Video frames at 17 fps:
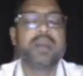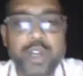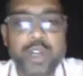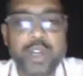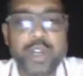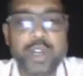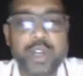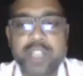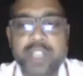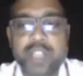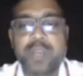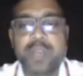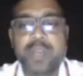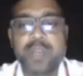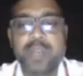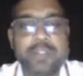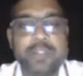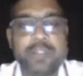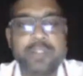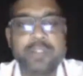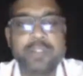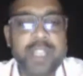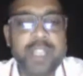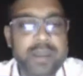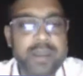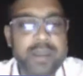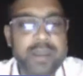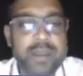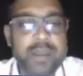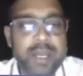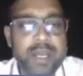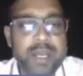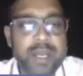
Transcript: not going to explain everything